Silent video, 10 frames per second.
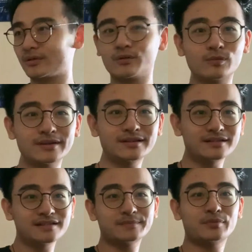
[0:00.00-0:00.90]
or whether
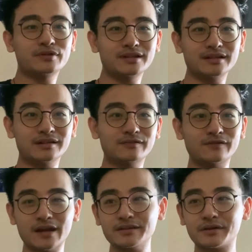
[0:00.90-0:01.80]
it's putting a
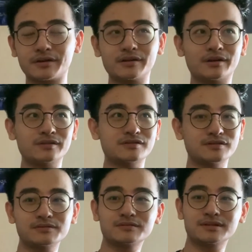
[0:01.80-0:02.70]
fan art
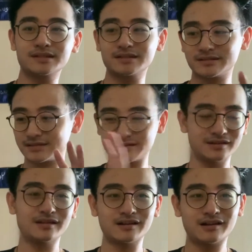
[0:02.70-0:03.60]
onto his
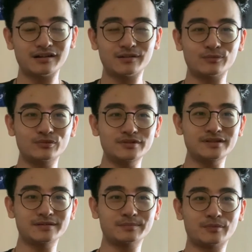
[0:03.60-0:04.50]

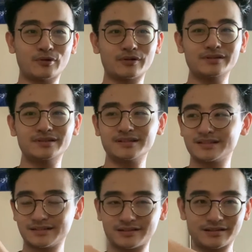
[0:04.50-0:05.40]
wooden board
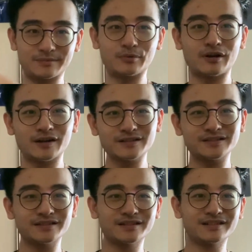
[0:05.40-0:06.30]

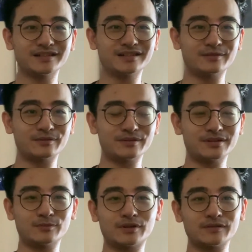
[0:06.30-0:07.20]
box.
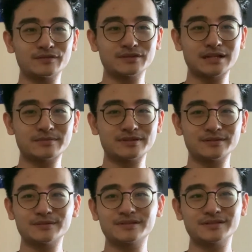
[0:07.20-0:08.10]
In one of those
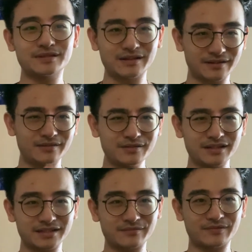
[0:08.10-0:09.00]
episodes, you
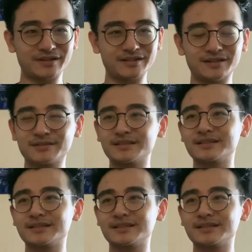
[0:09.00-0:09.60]
guys can find it out.